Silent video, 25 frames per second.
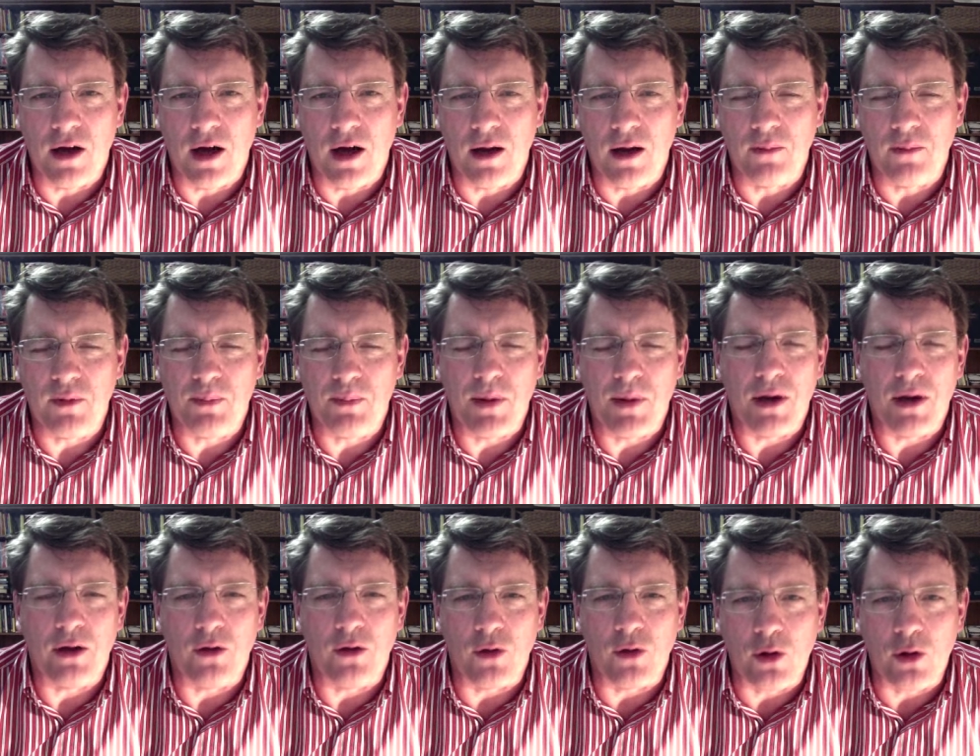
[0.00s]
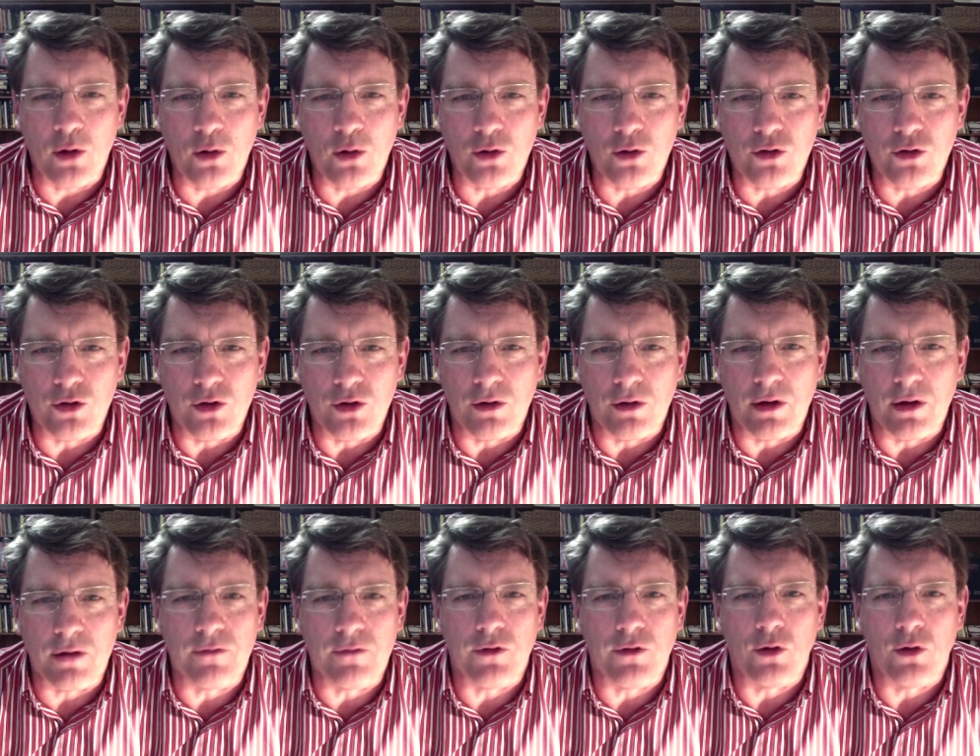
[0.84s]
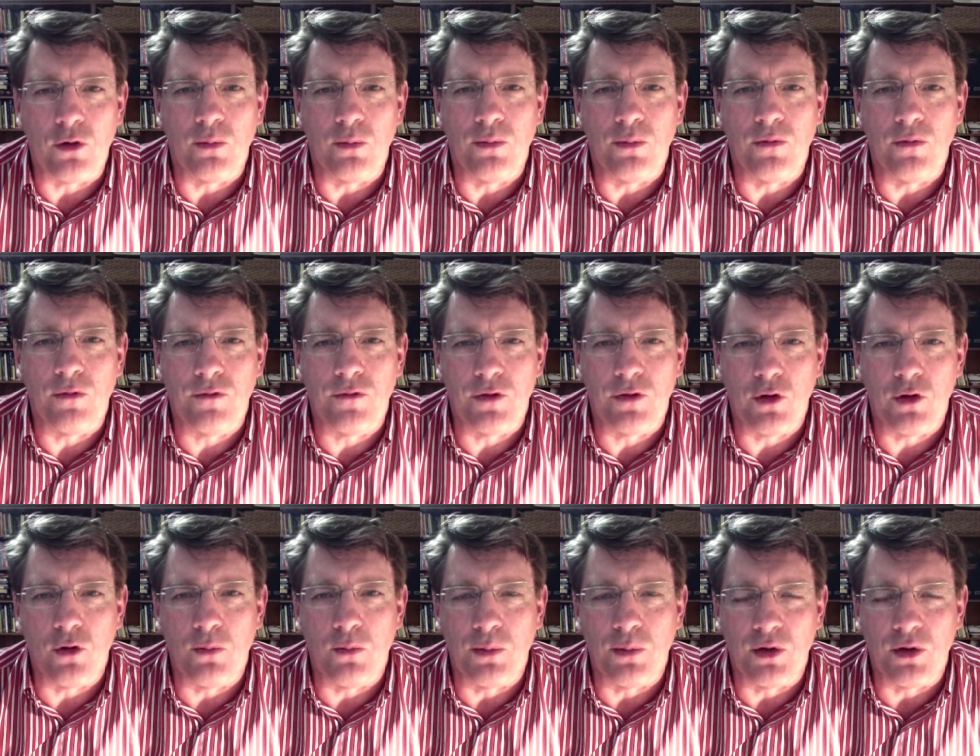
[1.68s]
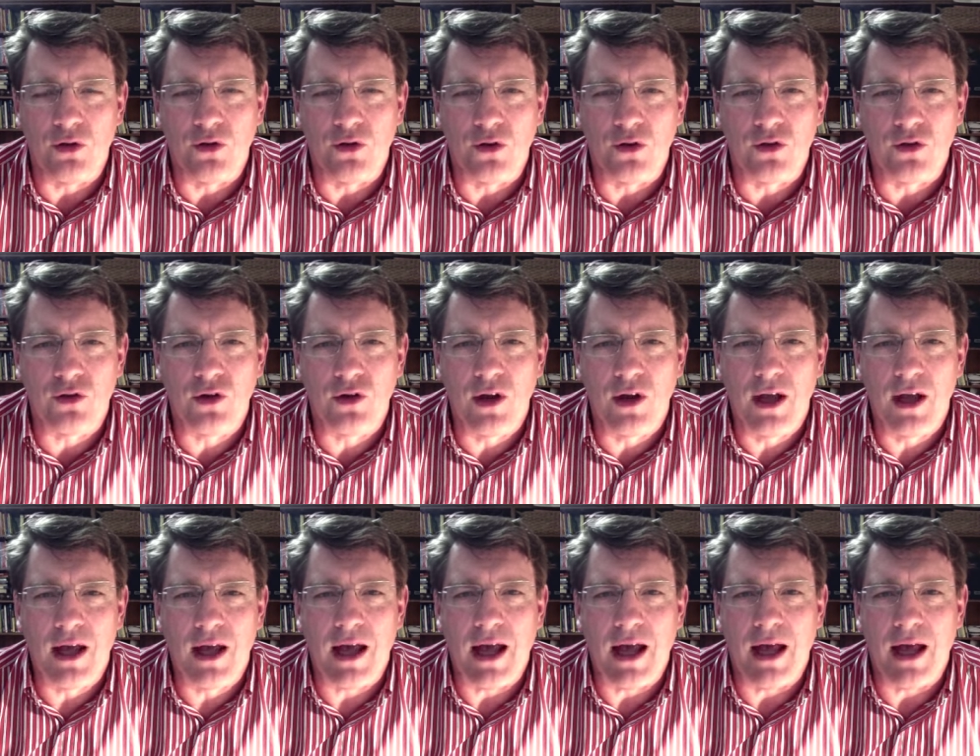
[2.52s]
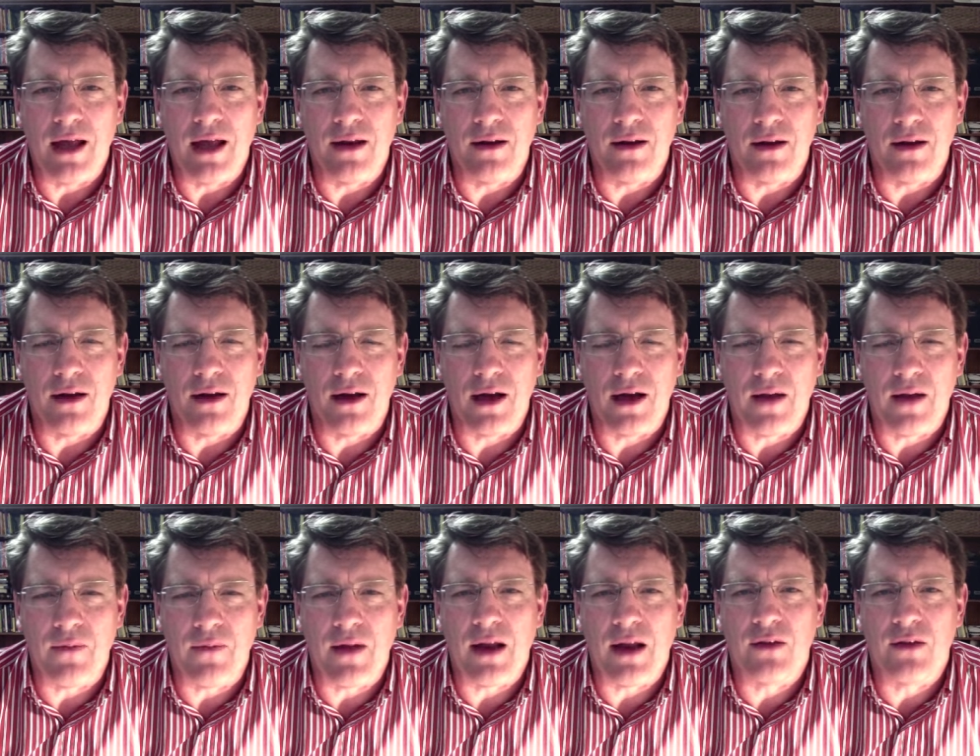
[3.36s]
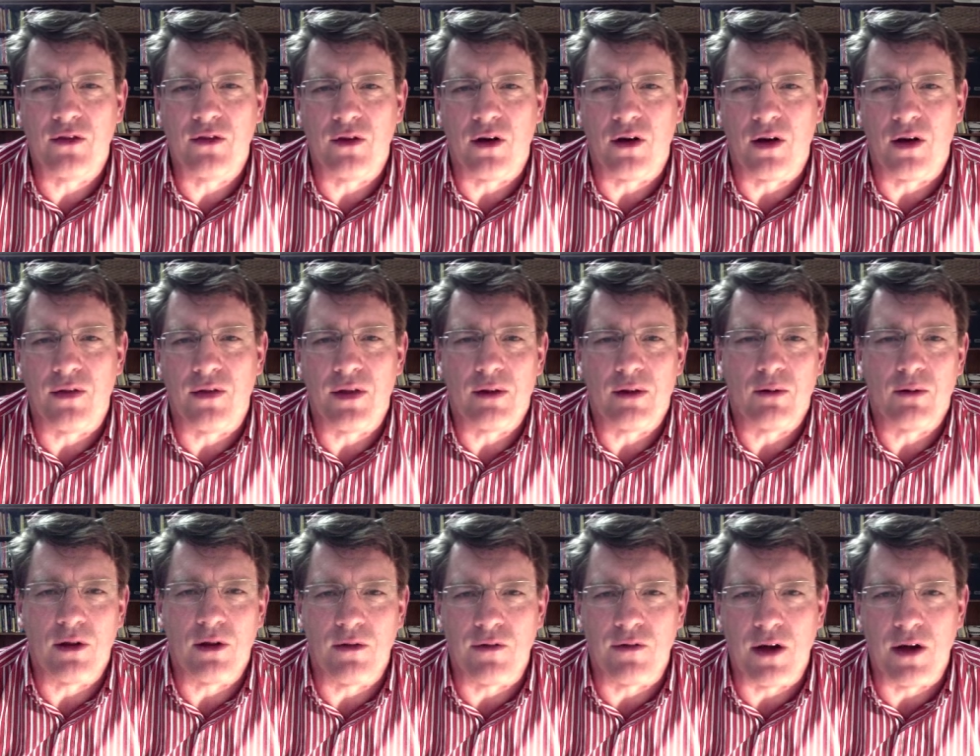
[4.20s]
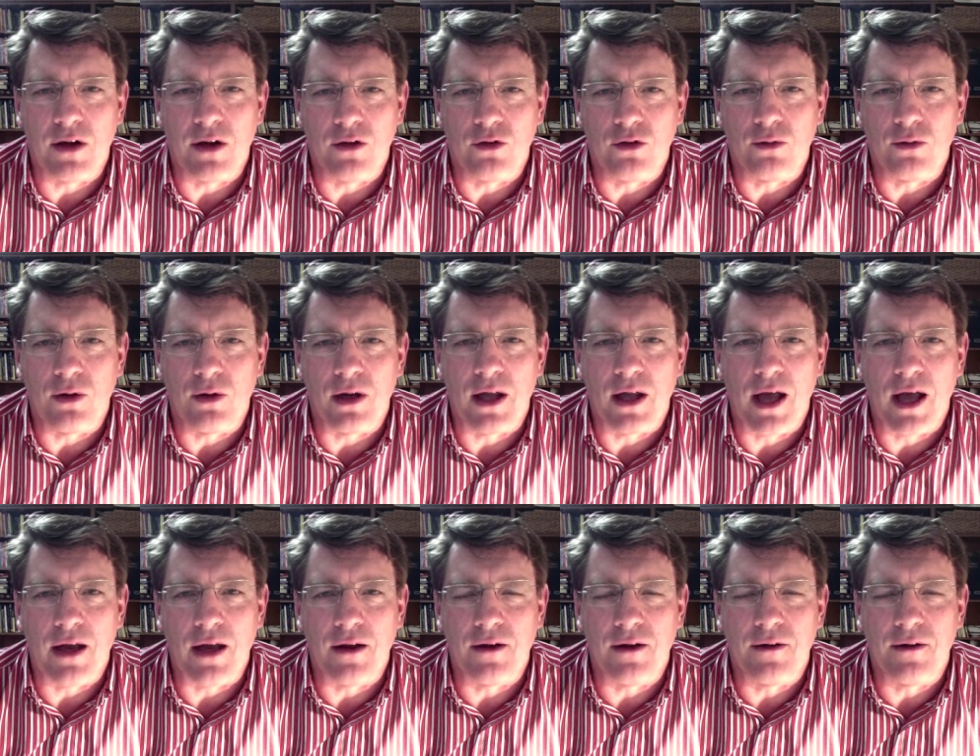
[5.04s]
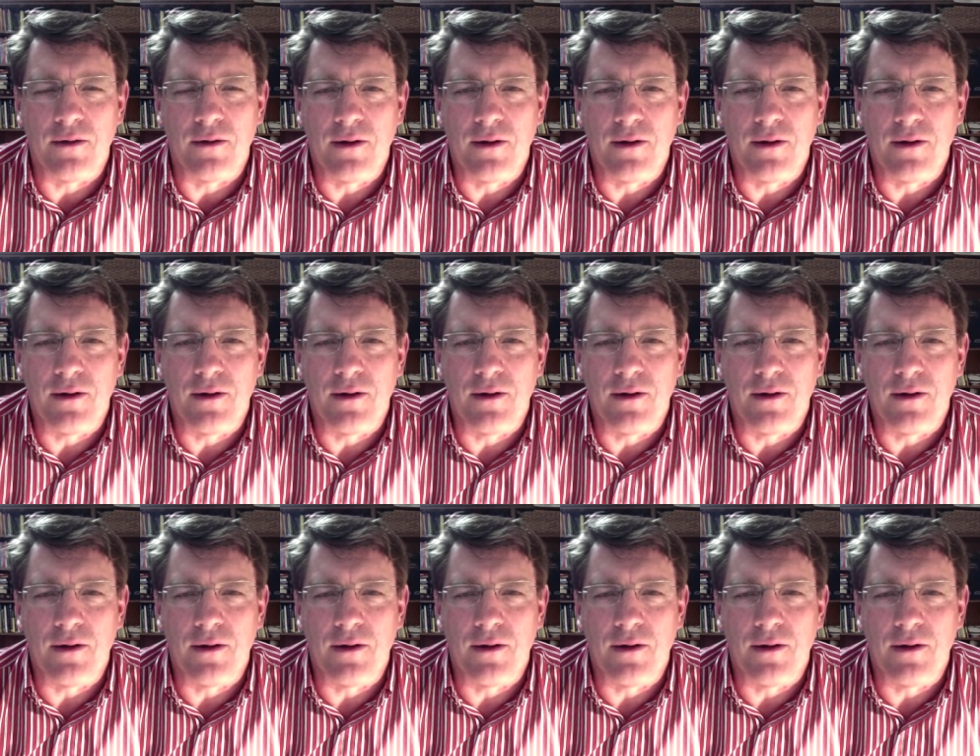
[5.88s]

depending on the course you're doing for your business, and that's, I think, where the value is really added.